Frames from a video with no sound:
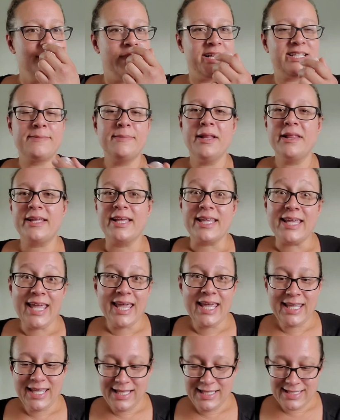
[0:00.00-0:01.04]
I smell like a
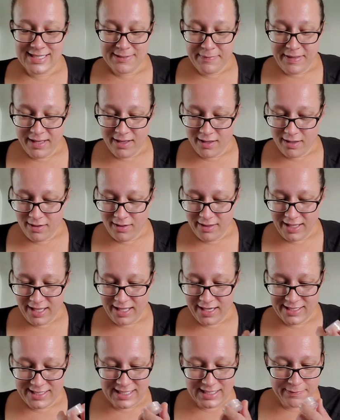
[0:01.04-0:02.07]
cakey smell.
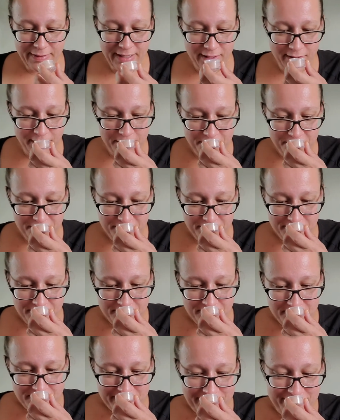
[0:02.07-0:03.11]
And I smell
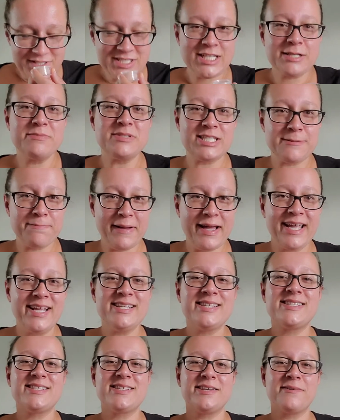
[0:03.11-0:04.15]
some
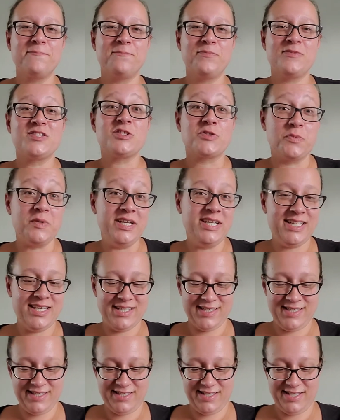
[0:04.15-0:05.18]
spice,
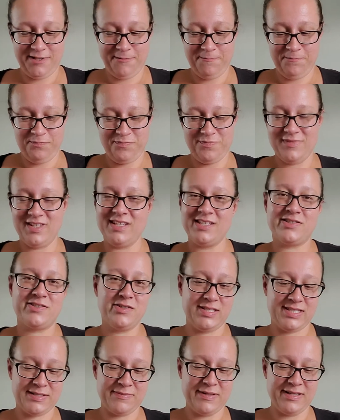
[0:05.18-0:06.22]
sweetness. This
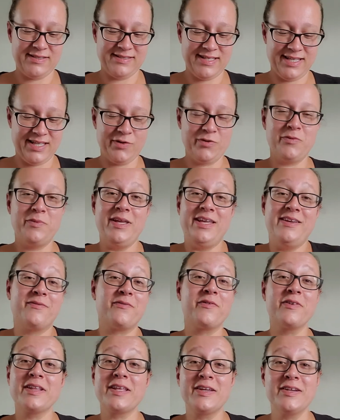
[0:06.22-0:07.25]
just smells like it would be
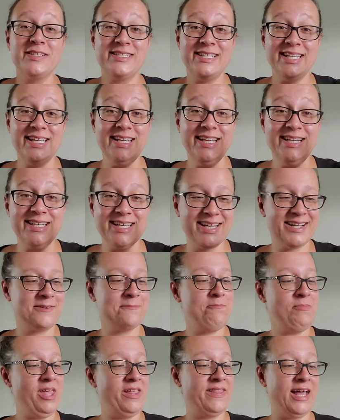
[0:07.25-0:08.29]
really good to eat.
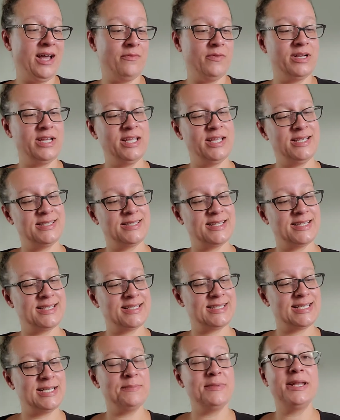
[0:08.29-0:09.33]
And that one is
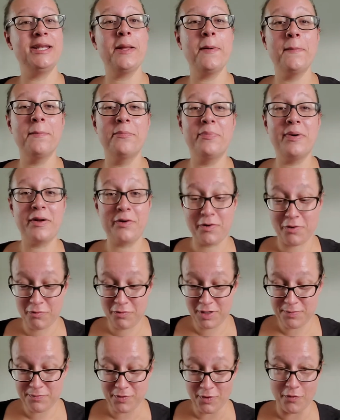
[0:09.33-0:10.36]
cinnamon
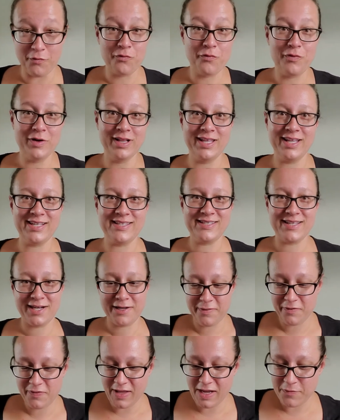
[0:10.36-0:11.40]
buttercream. Really excited
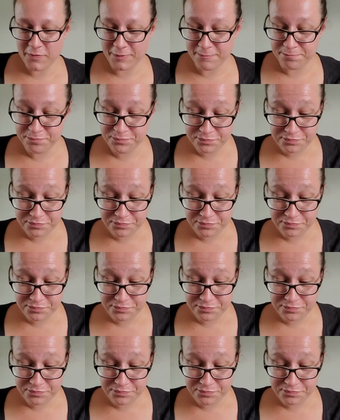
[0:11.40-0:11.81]
about that one.